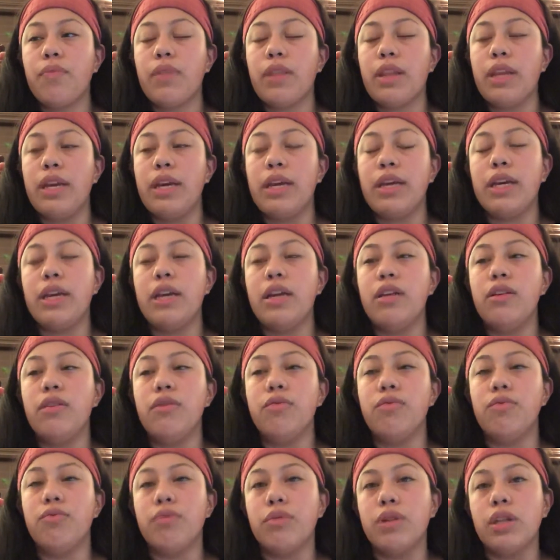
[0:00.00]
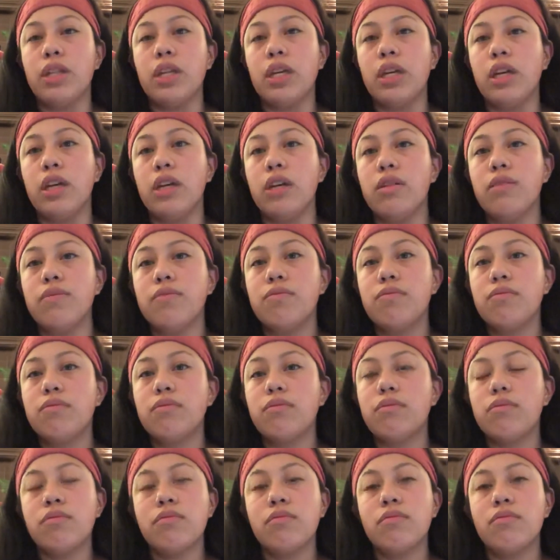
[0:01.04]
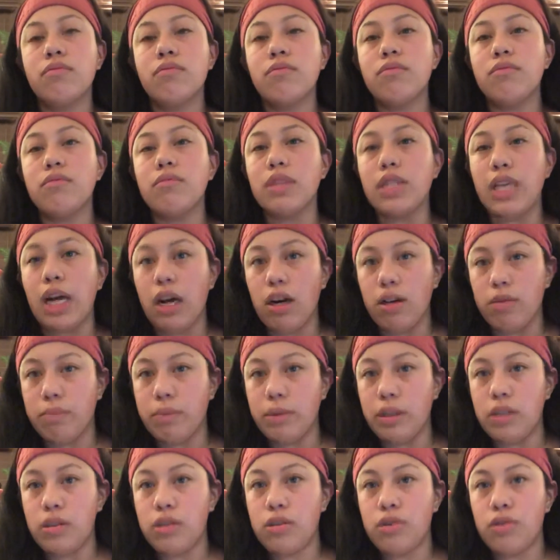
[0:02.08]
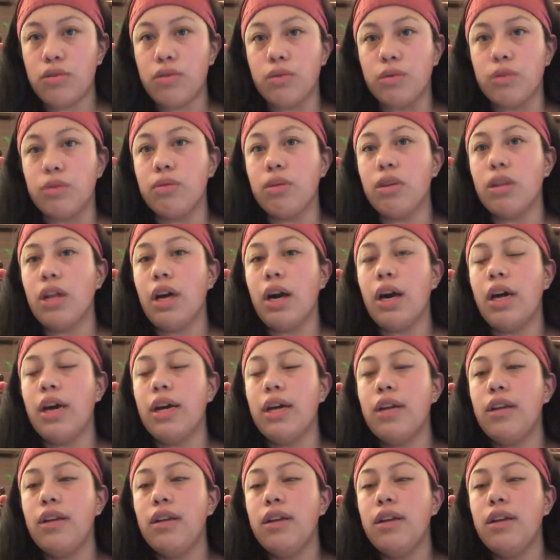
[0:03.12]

it can really help us through a lot.